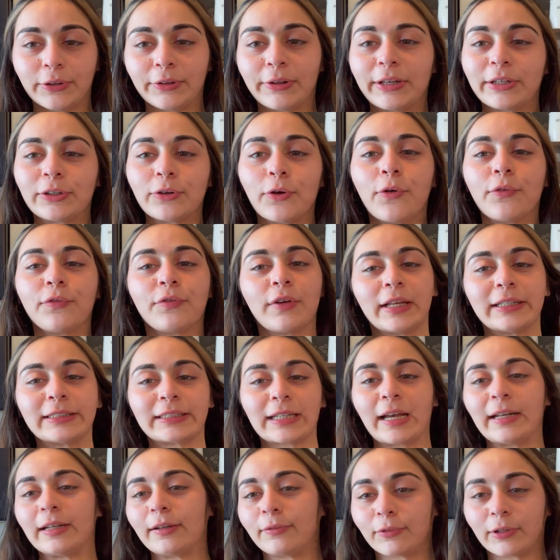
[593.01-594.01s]
Like, no offense,
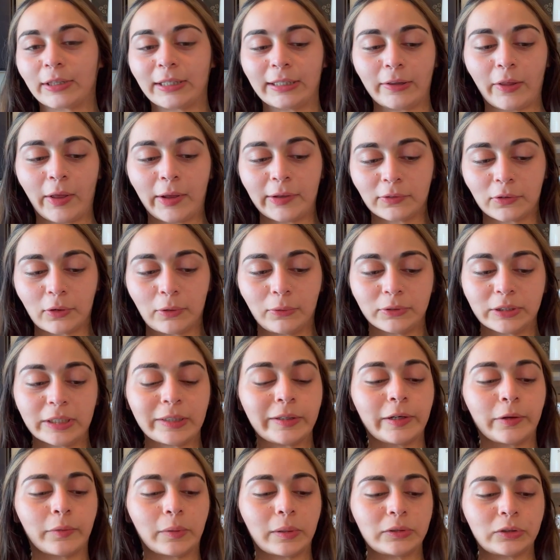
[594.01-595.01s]
I didn't really like those in
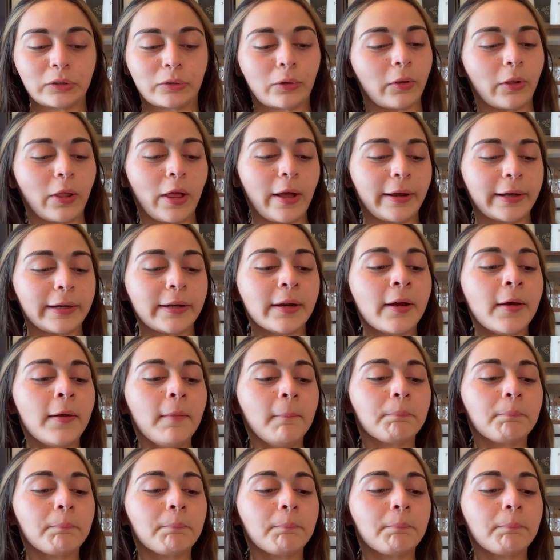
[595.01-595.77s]
the original line.